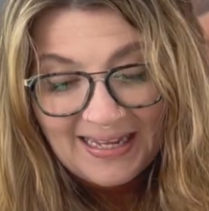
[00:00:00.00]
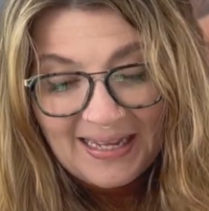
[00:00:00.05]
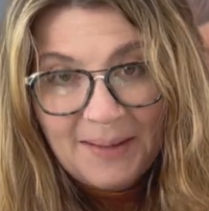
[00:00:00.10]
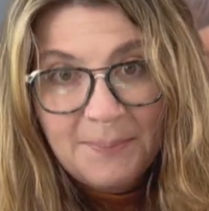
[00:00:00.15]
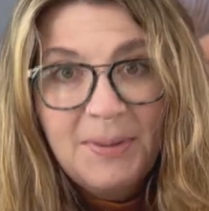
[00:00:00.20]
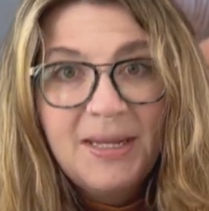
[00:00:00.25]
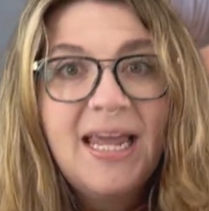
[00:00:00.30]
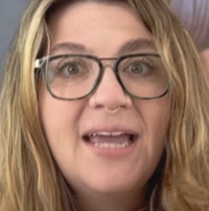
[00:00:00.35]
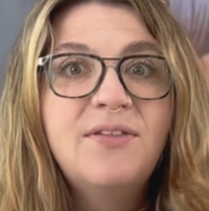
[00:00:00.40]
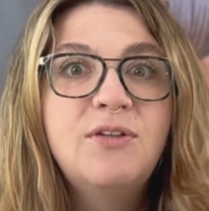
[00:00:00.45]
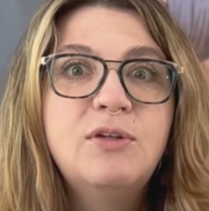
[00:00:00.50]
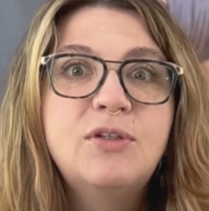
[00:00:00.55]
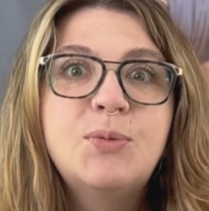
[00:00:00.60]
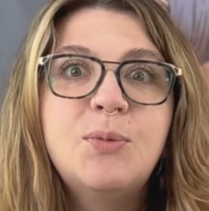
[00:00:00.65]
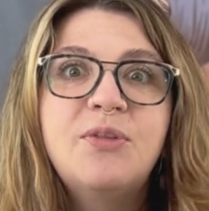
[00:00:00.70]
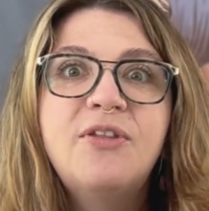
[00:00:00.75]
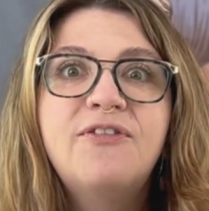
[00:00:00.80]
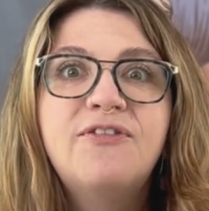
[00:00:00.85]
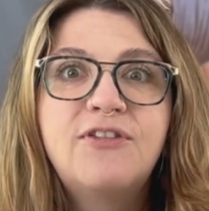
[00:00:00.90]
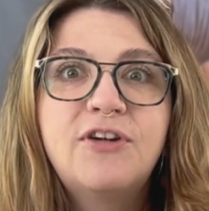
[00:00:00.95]
yeah, those were
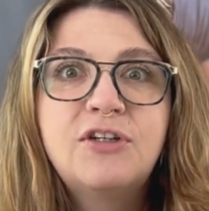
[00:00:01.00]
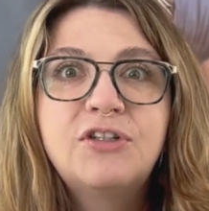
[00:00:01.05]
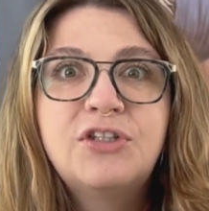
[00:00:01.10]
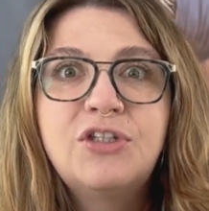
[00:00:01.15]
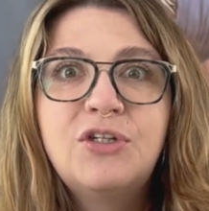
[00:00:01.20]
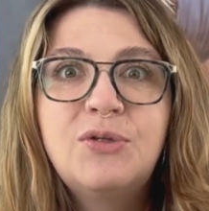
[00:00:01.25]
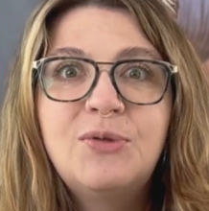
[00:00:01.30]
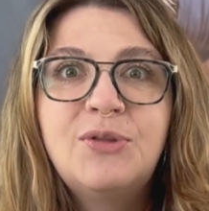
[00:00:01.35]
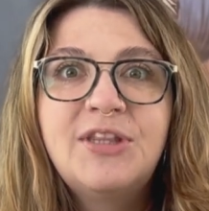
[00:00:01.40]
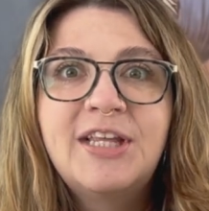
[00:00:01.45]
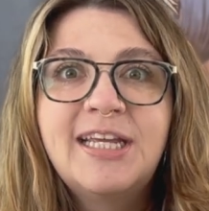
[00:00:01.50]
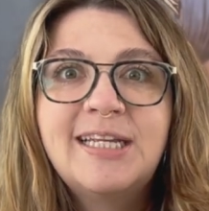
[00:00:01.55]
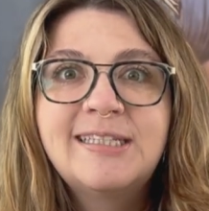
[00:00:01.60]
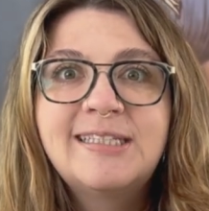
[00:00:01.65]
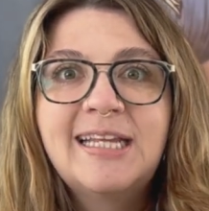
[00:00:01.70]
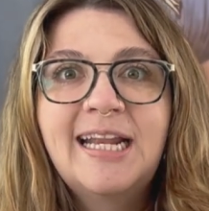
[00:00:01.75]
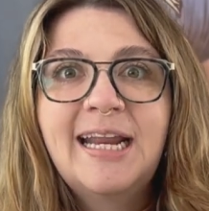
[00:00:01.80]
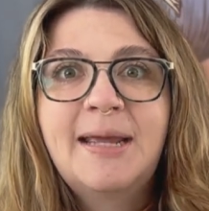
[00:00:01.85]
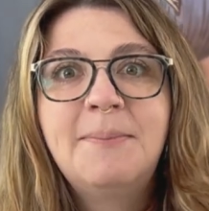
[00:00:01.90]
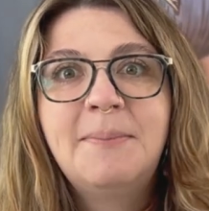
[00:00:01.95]
the first 2 things
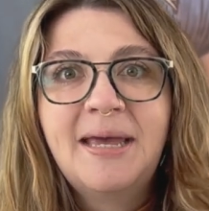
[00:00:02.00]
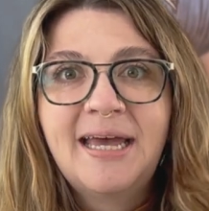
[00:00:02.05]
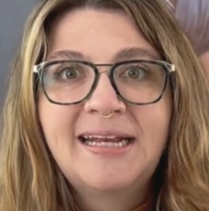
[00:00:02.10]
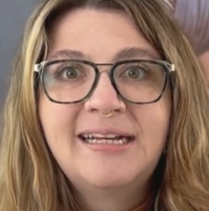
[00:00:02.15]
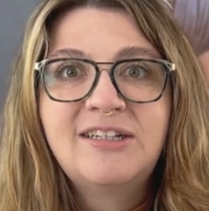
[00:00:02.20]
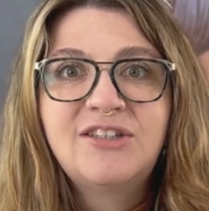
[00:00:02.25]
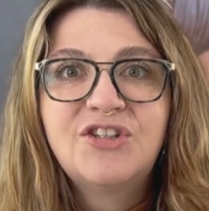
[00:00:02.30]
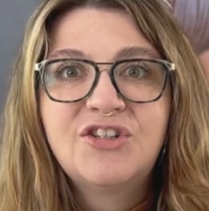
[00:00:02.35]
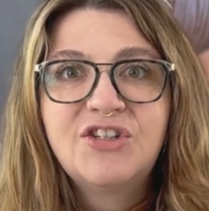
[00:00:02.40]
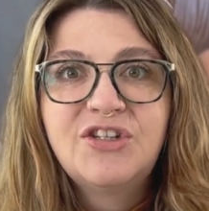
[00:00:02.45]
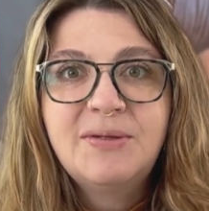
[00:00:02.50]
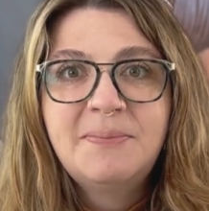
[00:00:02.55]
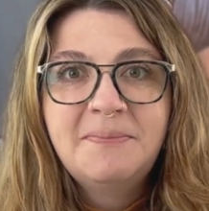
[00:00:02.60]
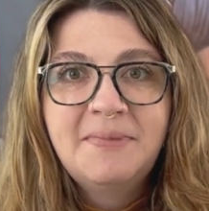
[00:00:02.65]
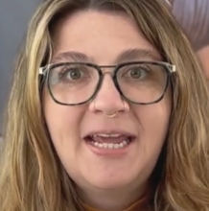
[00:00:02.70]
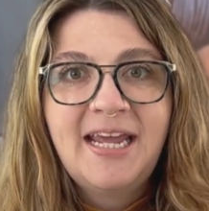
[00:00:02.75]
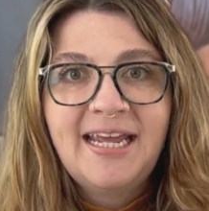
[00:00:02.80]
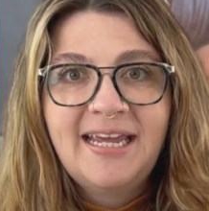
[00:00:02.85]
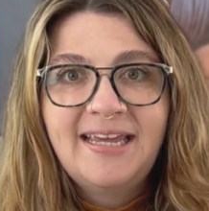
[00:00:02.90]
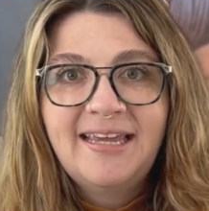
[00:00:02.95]
that I managed to
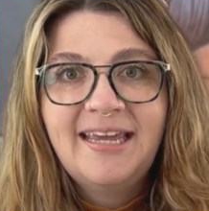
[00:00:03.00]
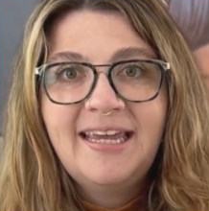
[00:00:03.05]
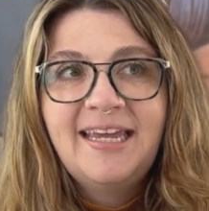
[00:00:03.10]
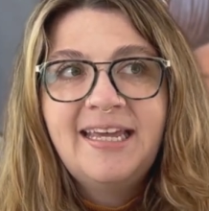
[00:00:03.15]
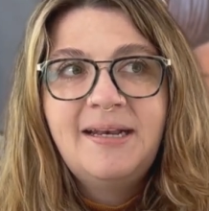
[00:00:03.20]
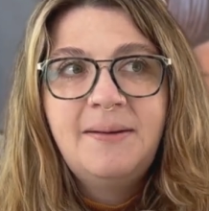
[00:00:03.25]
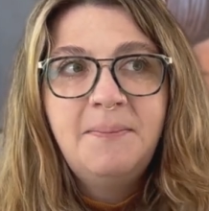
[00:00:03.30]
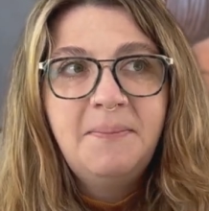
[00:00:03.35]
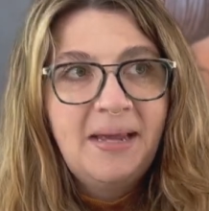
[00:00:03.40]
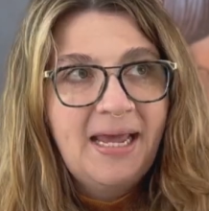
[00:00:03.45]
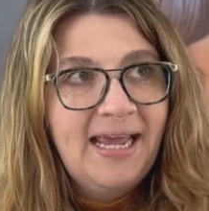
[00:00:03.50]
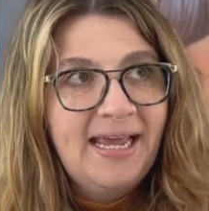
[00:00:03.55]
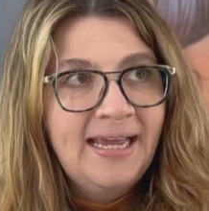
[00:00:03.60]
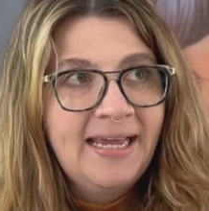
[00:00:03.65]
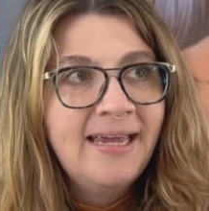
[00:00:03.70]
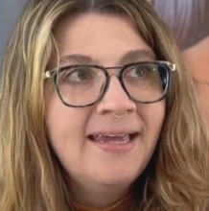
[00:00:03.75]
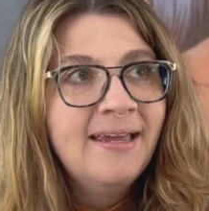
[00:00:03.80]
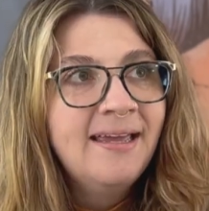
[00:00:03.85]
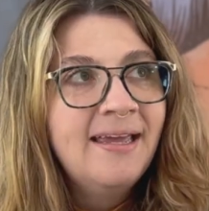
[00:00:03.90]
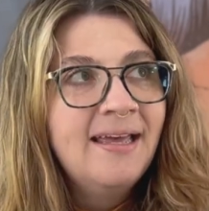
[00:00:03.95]
make in
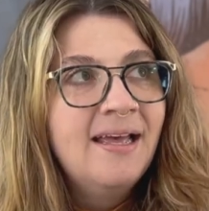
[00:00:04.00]
May.